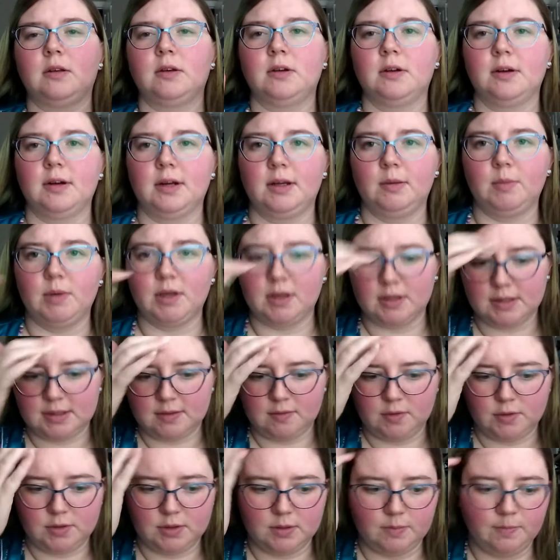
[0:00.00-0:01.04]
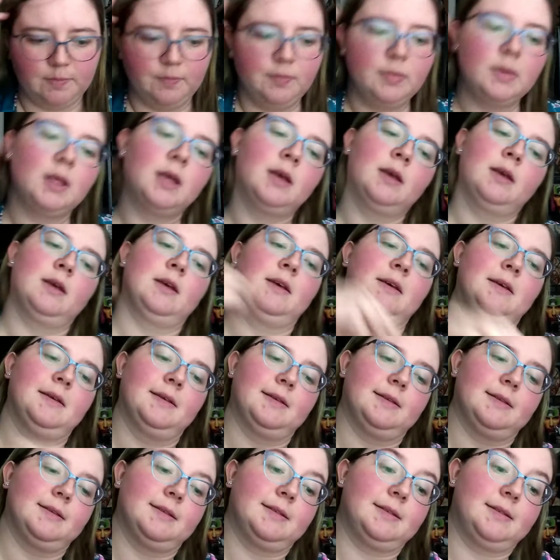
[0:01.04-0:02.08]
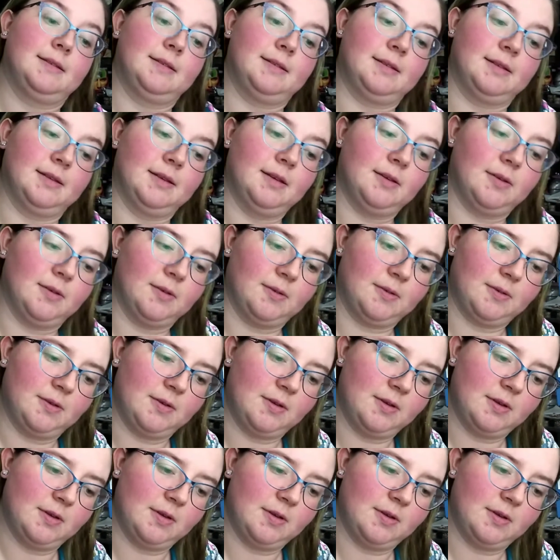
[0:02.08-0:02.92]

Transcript: they're dirty because I've used them. So,